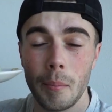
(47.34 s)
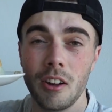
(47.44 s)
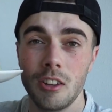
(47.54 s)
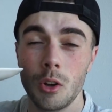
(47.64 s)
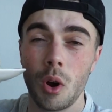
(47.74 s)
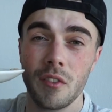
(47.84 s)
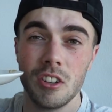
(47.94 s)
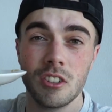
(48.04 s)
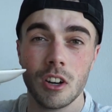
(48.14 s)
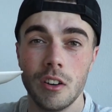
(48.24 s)
about the
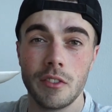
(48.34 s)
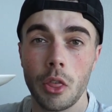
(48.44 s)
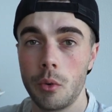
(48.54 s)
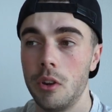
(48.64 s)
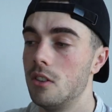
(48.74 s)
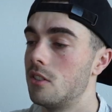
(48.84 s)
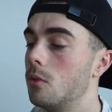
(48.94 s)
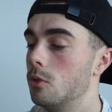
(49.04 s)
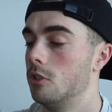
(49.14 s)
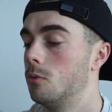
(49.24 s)
equivalent of 3
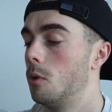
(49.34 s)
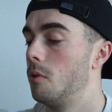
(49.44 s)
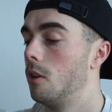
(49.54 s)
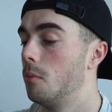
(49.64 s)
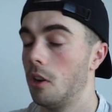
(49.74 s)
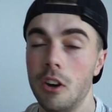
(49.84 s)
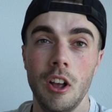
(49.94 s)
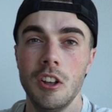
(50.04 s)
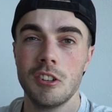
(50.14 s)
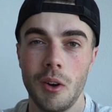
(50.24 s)
sandwiches with peanut butter.
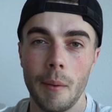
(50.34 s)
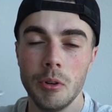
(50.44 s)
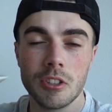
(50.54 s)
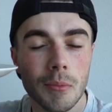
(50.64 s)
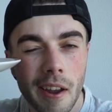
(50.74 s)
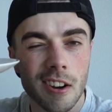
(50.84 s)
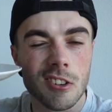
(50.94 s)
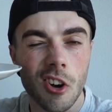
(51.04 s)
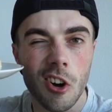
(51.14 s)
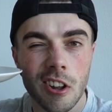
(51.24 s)
So I put some
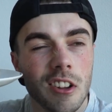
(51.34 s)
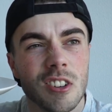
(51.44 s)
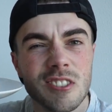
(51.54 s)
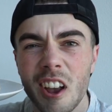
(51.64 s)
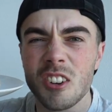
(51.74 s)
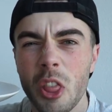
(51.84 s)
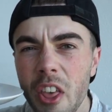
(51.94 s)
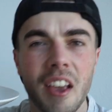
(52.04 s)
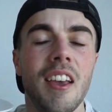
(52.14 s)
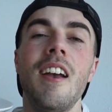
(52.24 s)
extra on it, so it's extra
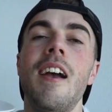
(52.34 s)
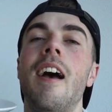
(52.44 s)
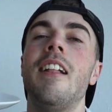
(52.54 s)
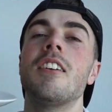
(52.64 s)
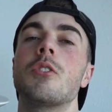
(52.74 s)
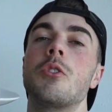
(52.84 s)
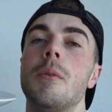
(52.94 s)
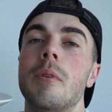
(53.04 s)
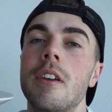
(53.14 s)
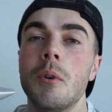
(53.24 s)
thick and extra
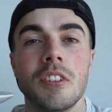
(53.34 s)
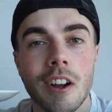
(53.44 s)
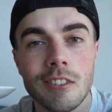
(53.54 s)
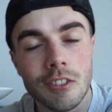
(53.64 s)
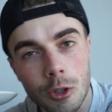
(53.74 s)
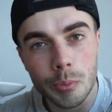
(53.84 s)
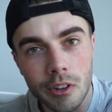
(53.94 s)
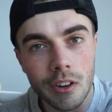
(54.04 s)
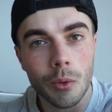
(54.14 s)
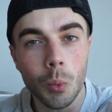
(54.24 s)
creamy, which sounds
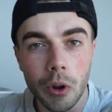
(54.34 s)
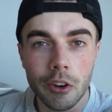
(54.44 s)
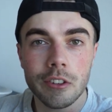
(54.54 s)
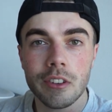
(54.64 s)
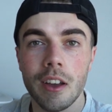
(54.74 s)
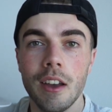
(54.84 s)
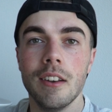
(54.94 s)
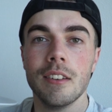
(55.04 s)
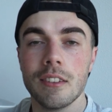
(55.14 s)
super weird and